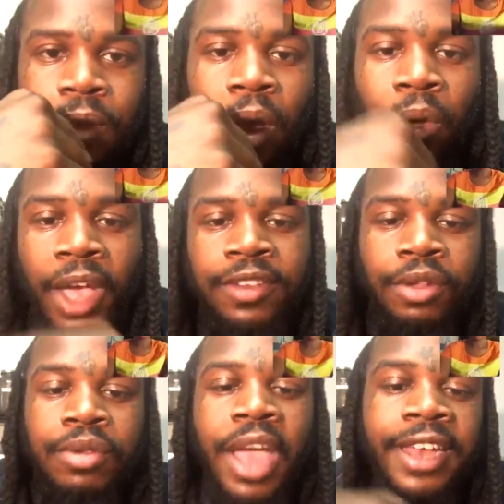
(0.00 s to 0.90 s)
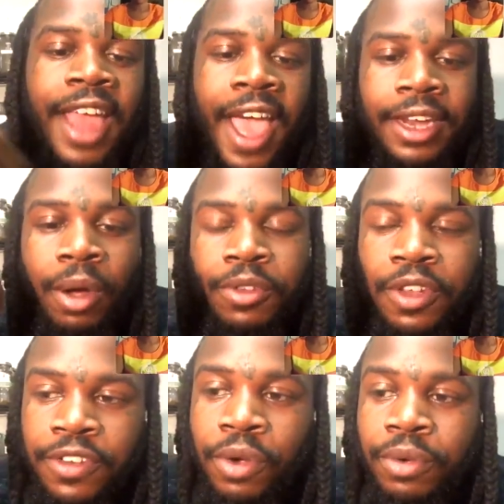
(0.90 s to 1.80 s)
Okay, so you got diagnosed in
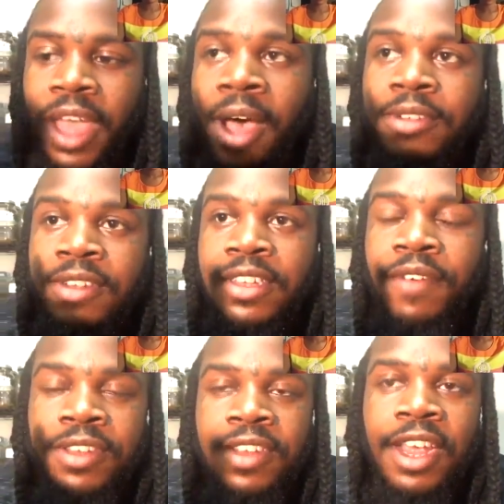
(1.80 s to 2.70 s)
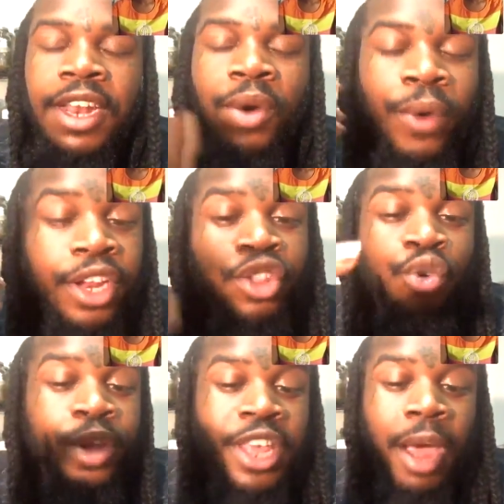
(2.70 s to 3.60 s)
2017, and when did you
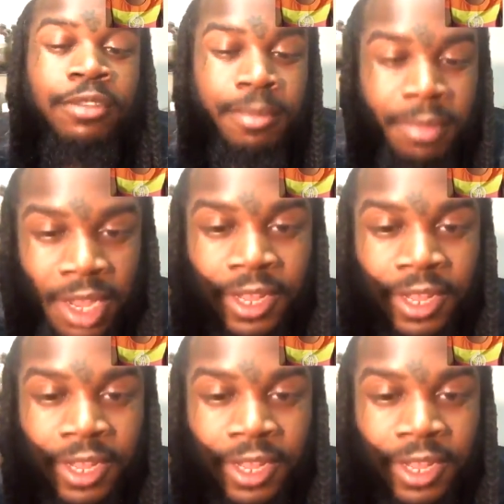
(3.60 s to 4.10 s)
reach out to me?